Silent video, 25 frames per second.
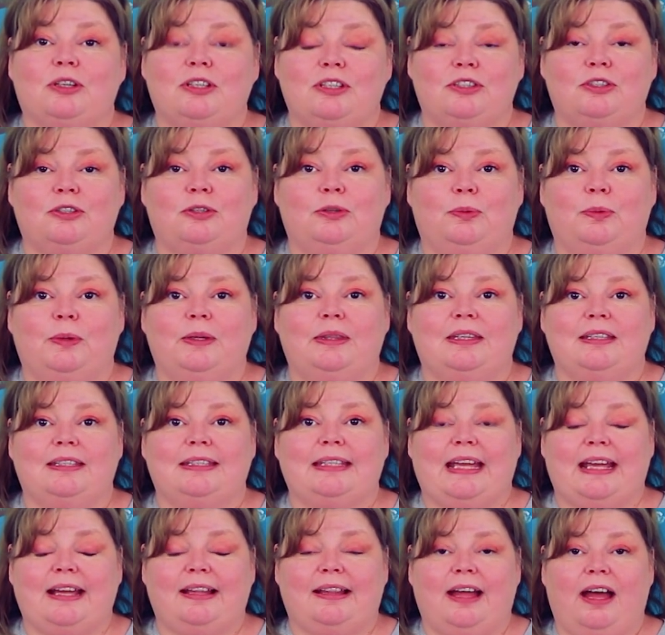Crystal with the
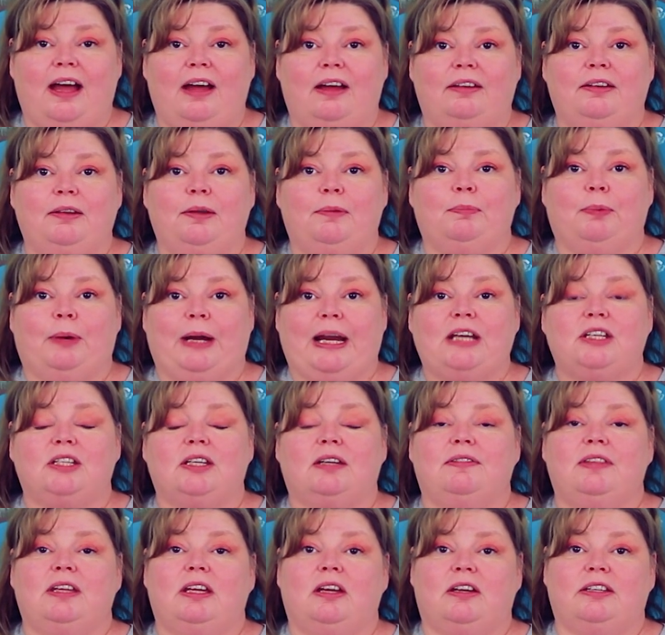St. Cloud branch
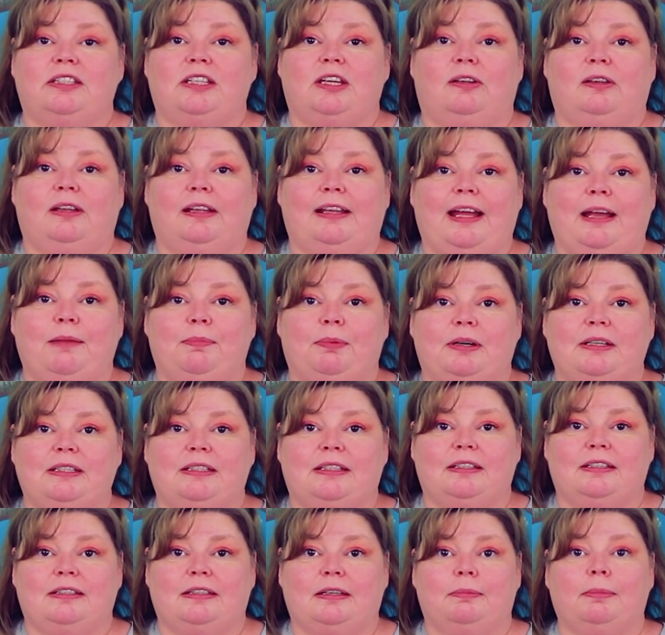of the Osceola Library
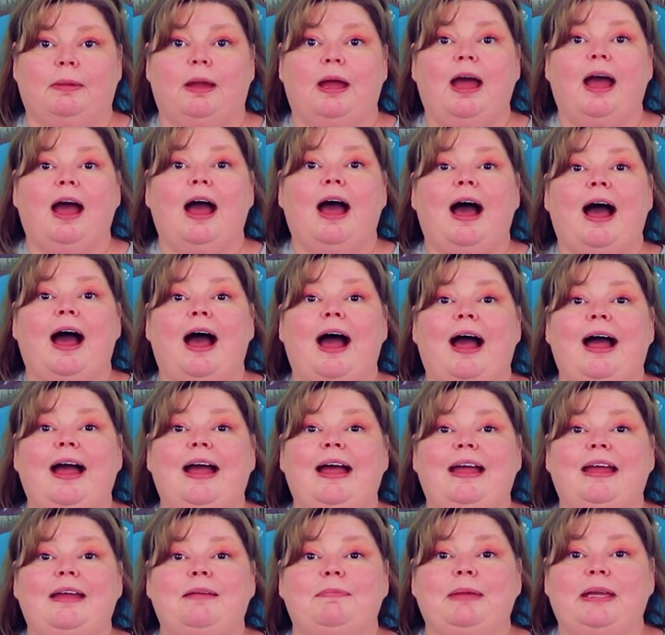System.
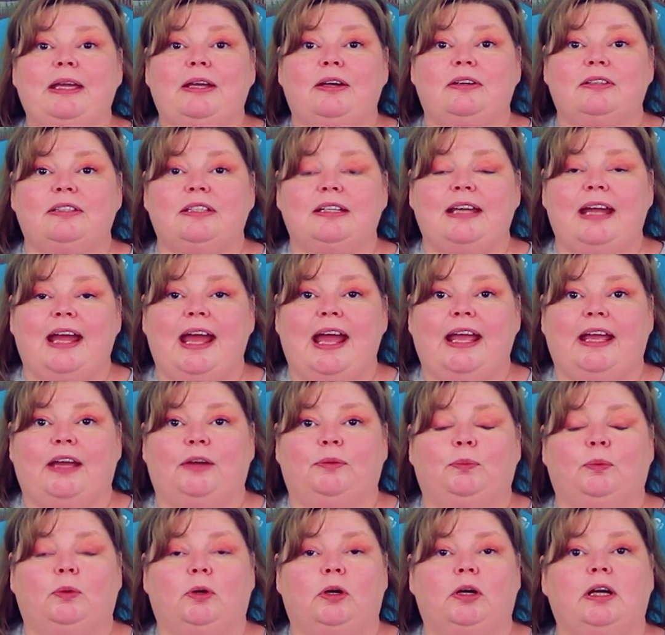I'm here today
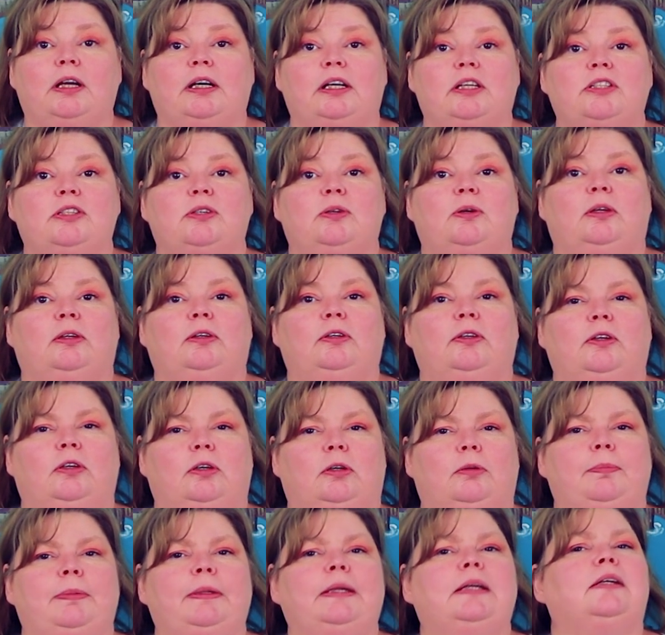and we're going to do a
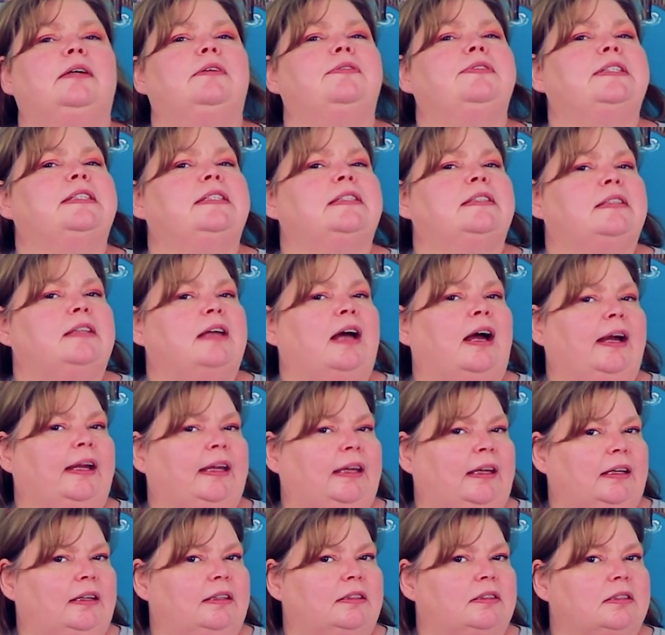little bit of
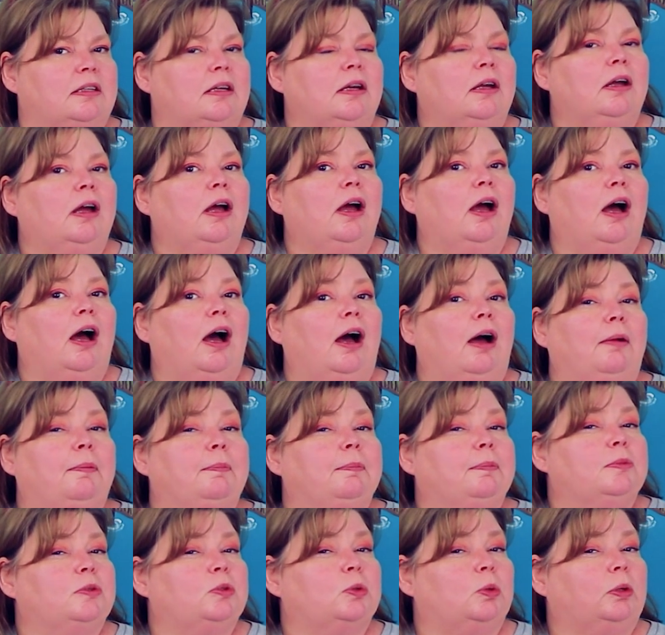science,
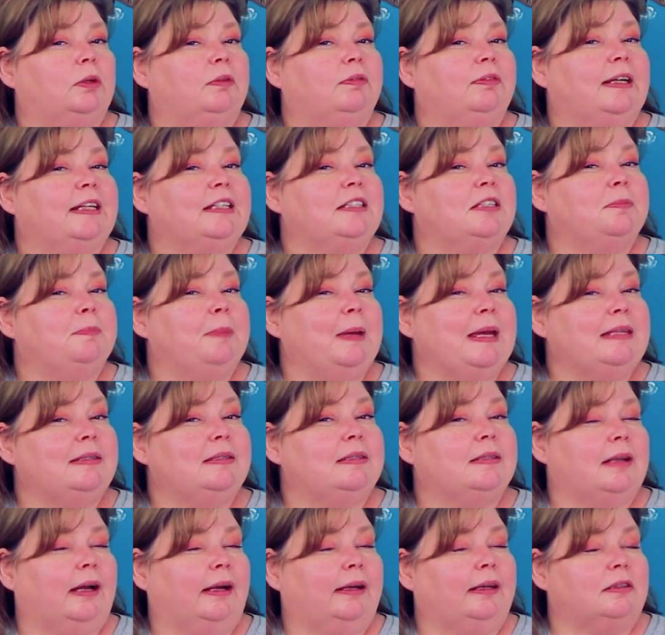sort of like
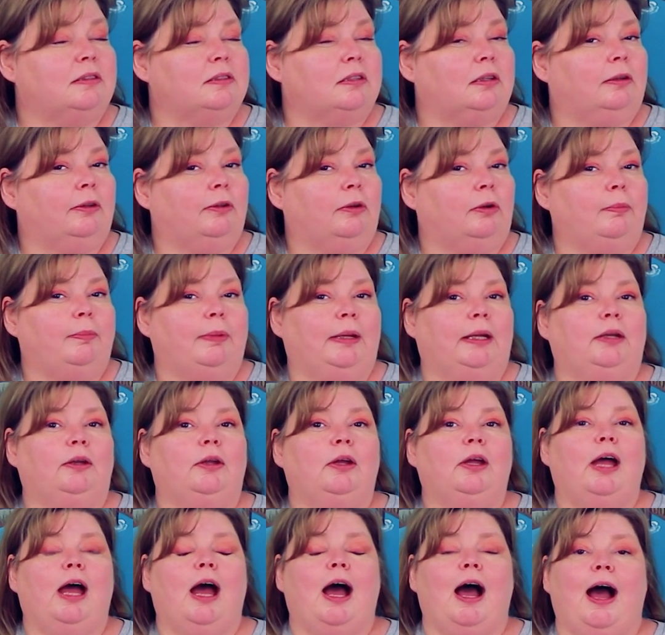space science a little
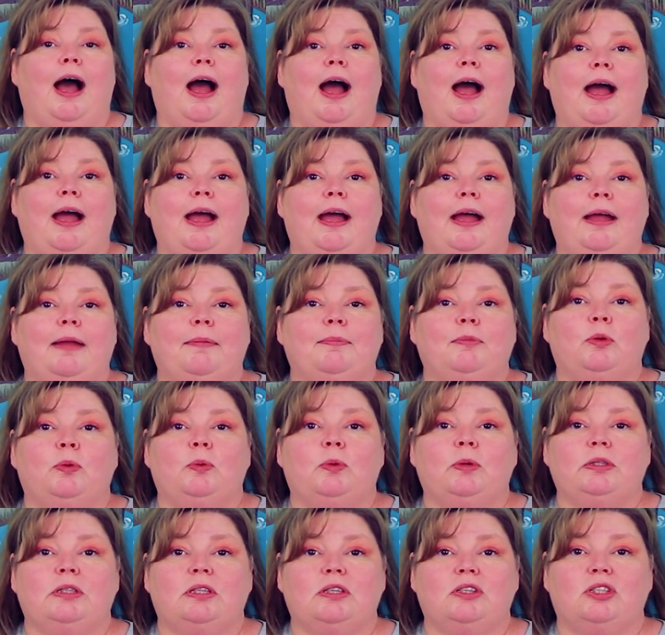bit. I'm
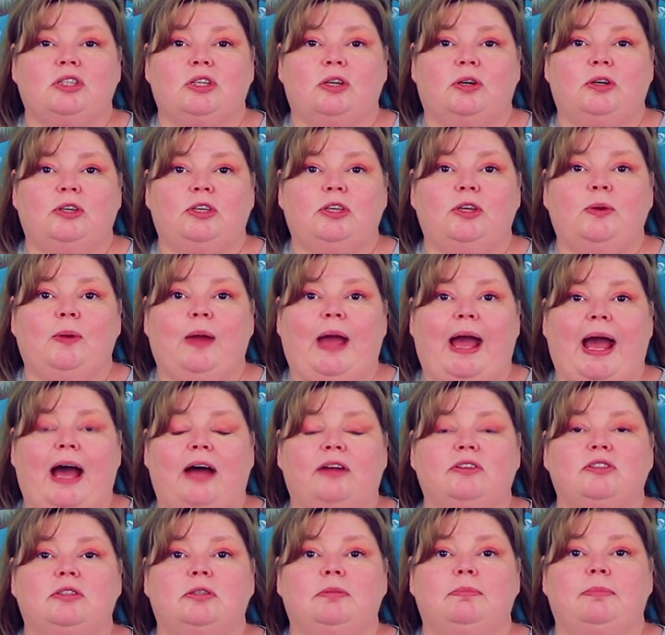going to show you
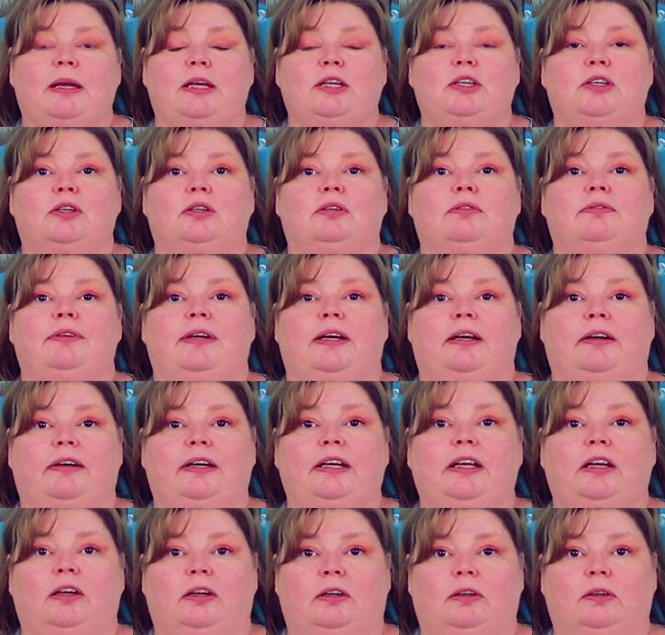how to make your
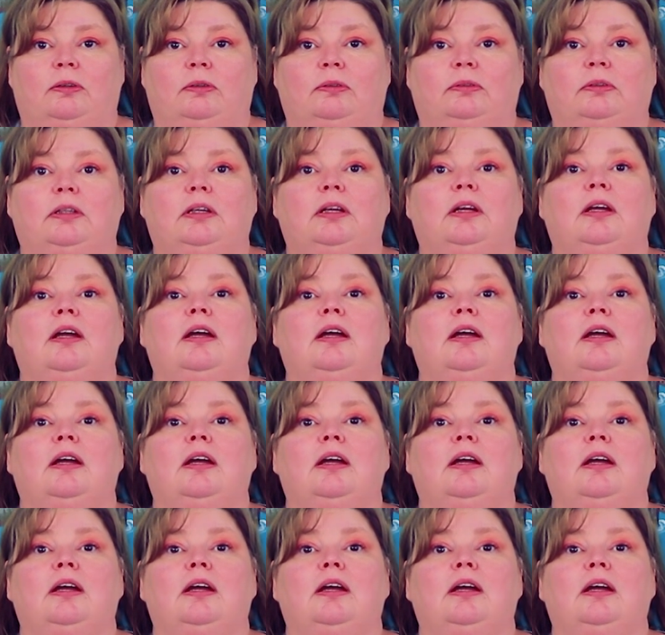very own